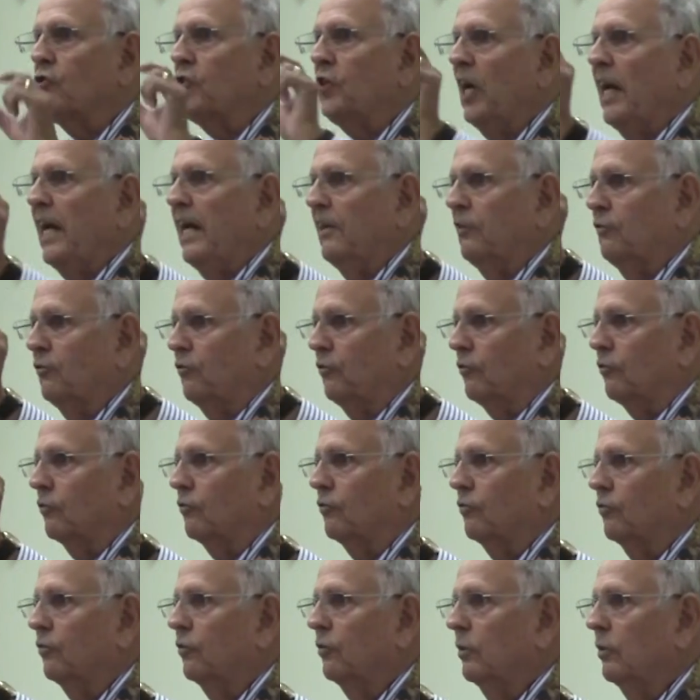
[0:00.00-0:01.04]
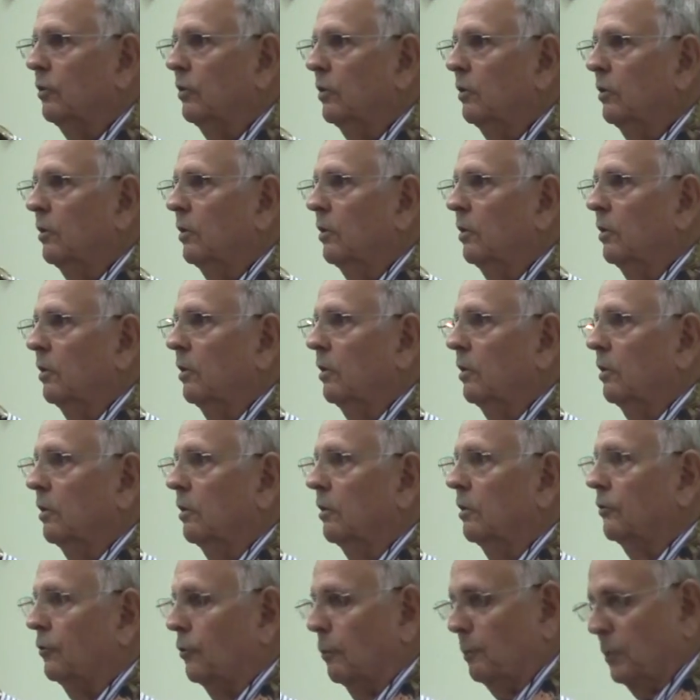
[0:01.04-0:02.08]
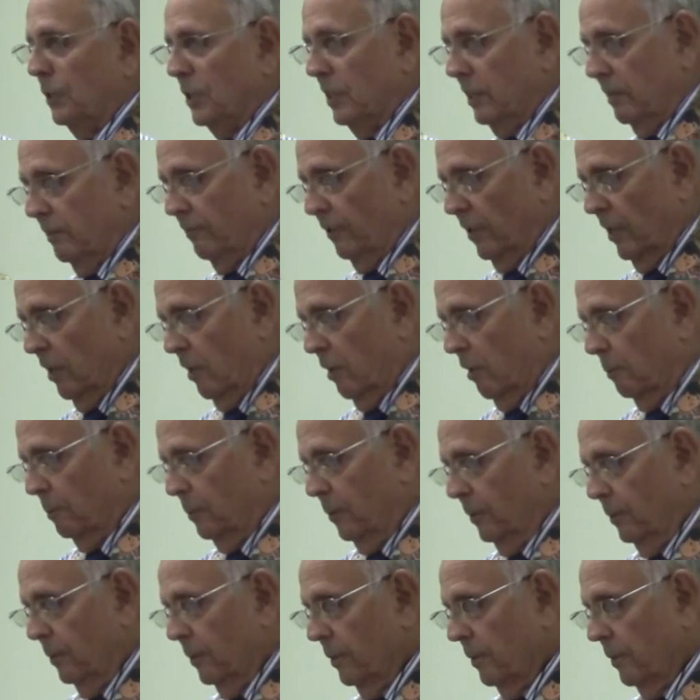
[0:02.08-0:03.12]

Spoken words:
chances to be of help.